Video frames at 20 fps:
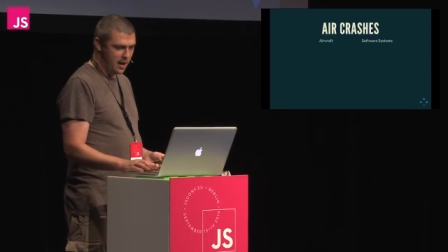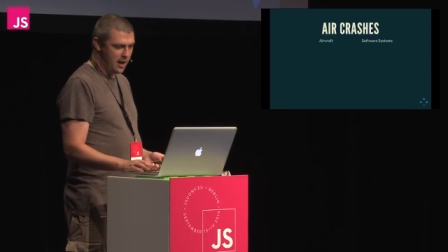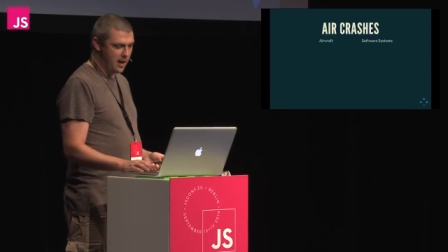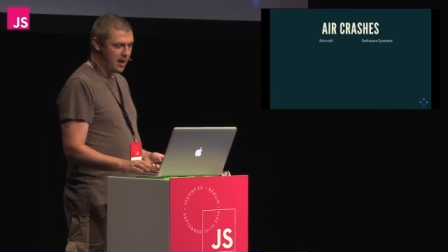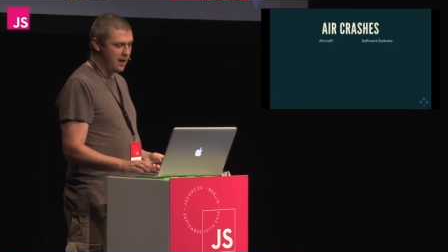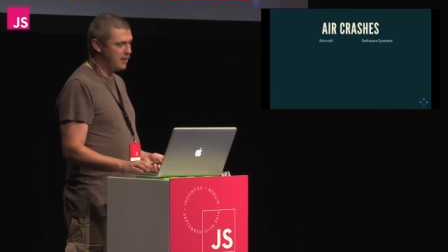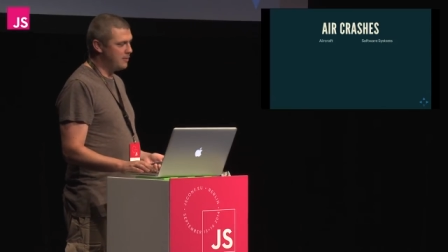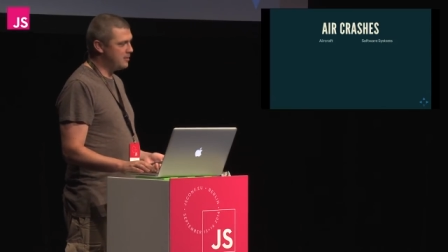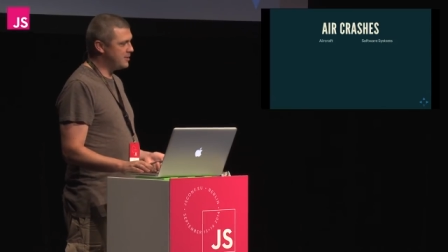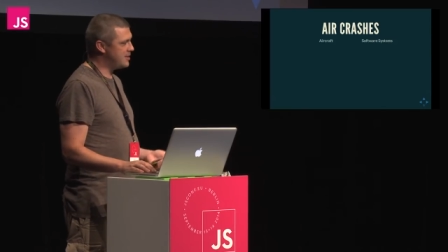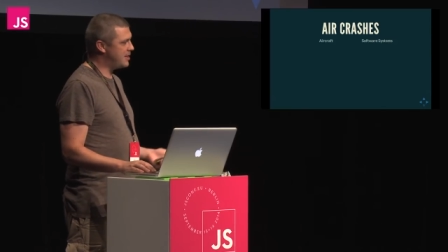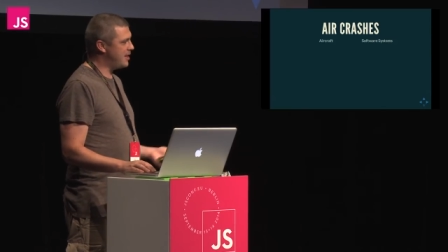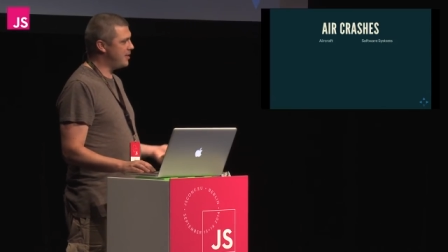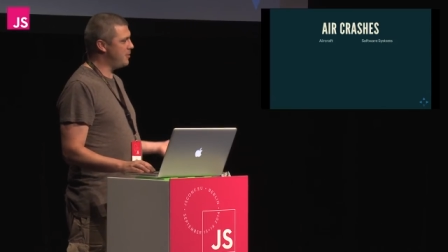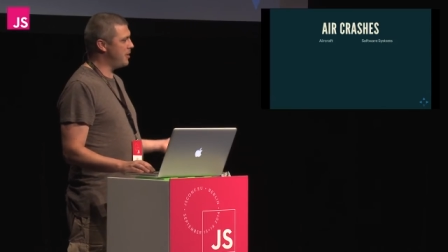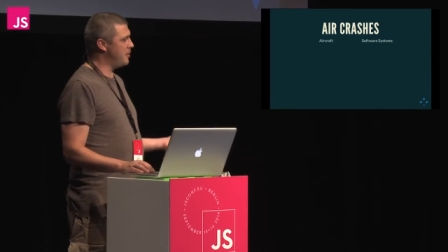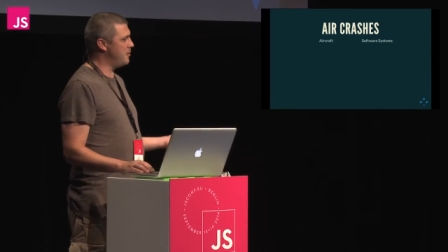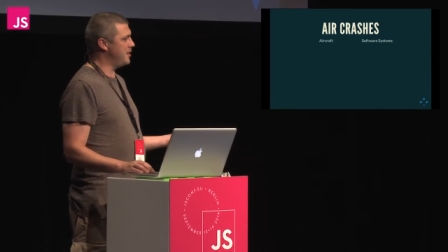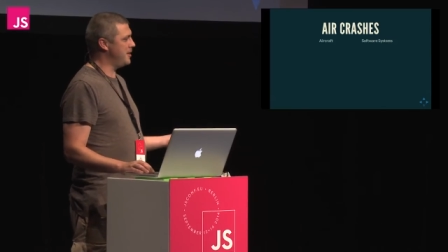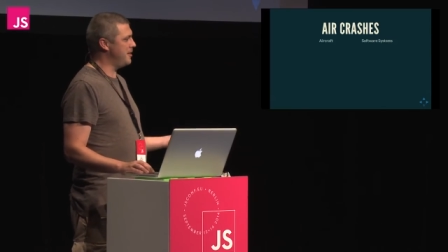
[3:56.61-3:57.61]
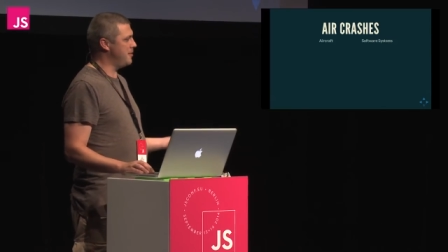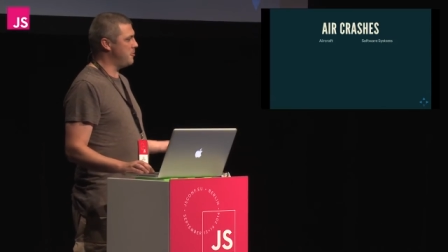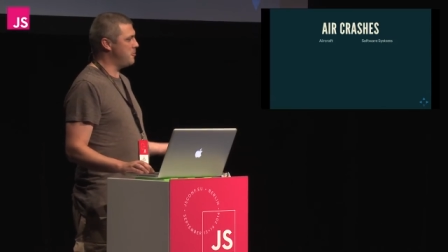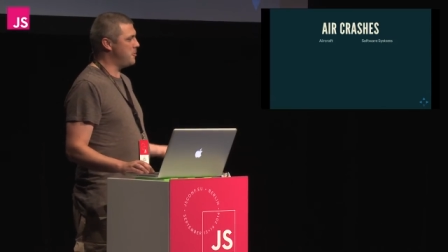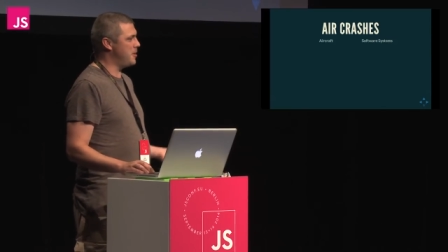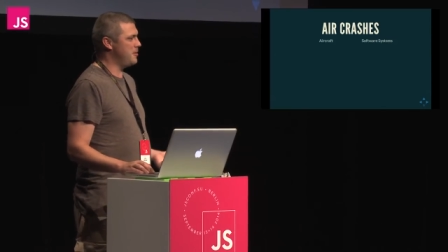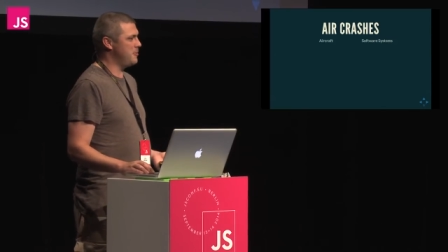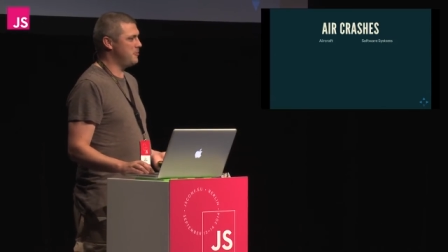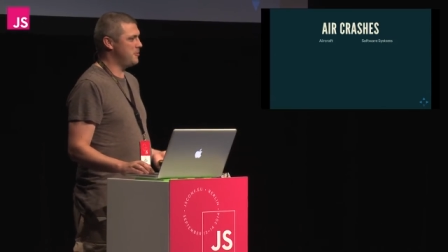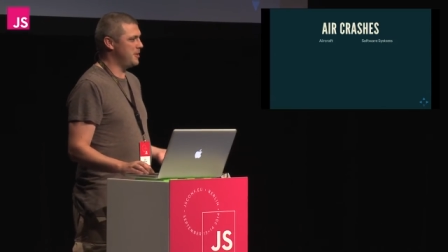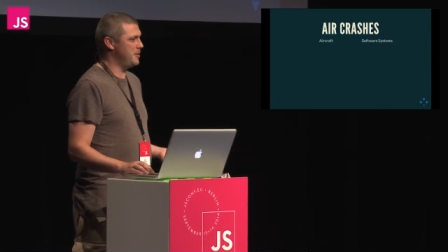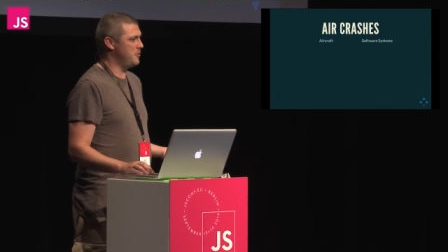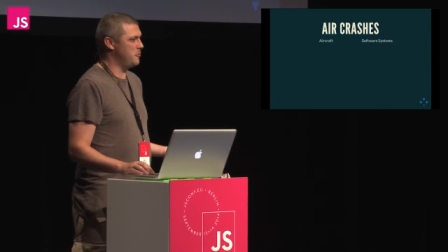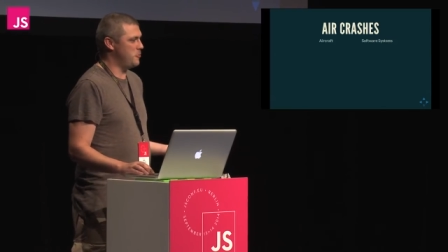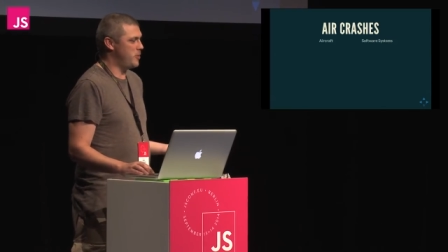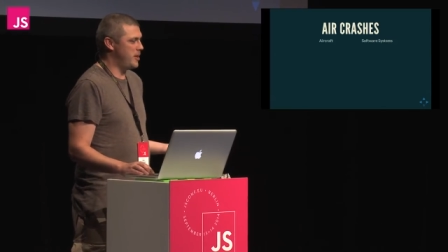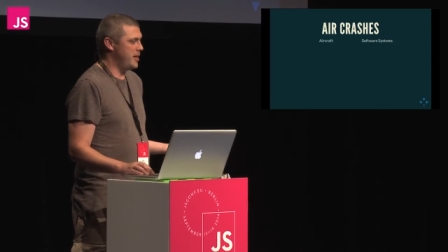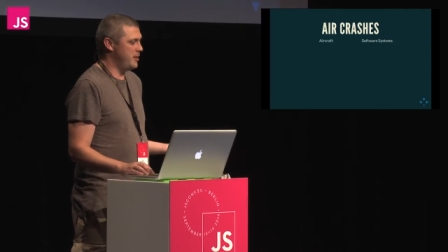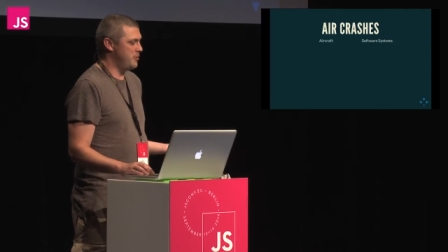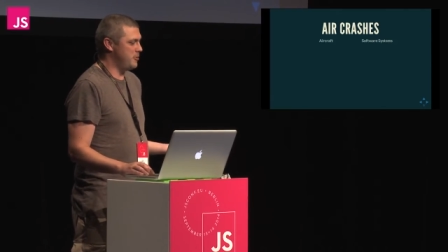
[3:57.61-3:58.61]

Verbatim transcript: And I would say, well, you know, why, why, why